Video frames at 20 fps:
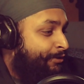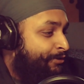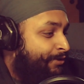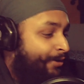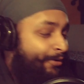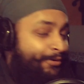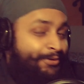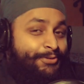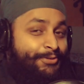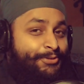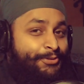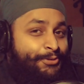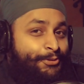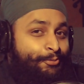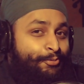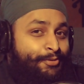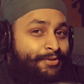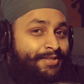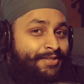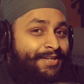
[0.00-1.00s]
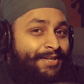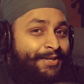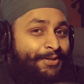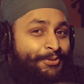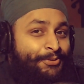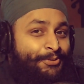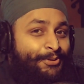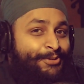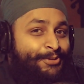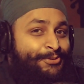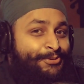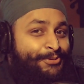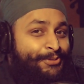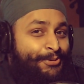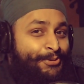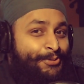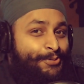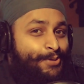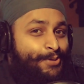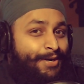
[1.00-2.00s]
out to Scoops, who
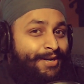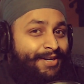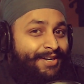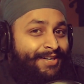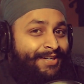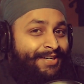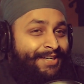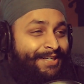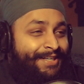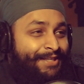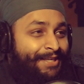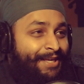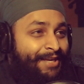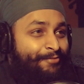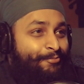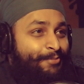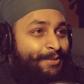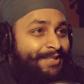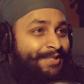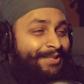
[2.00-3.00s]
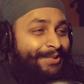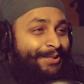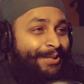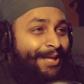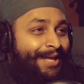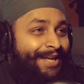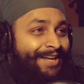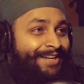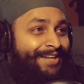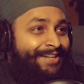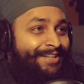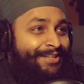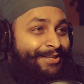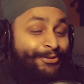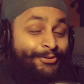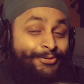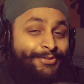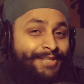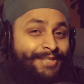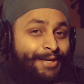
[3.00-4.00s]
also gave me the line
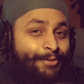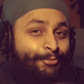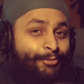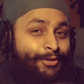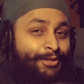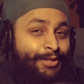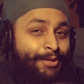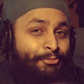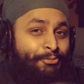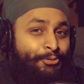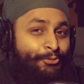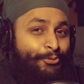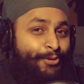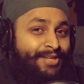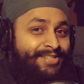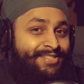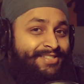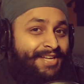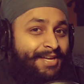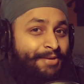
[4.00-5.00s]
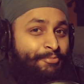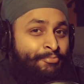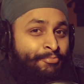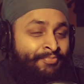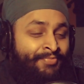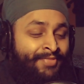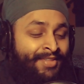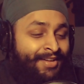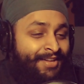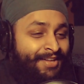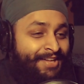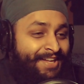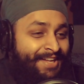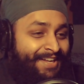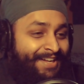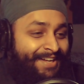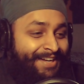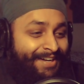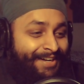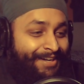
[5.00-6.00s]
"Gill Time, where you come to waste time."
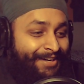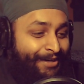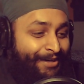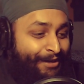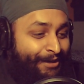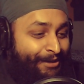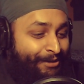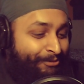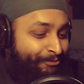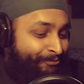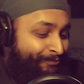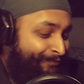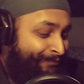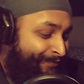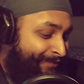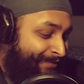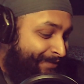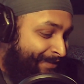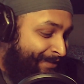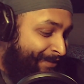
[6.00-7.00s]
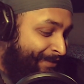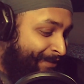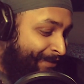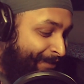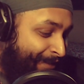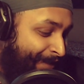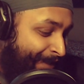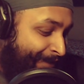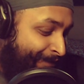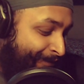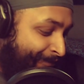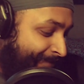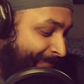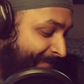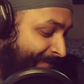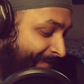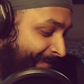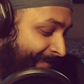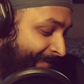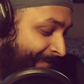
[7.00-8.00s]
Yeah,
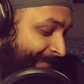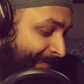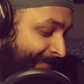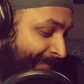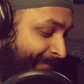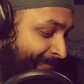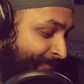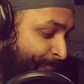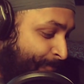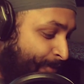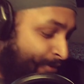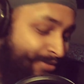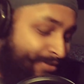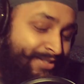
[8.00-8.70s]
dude. So most of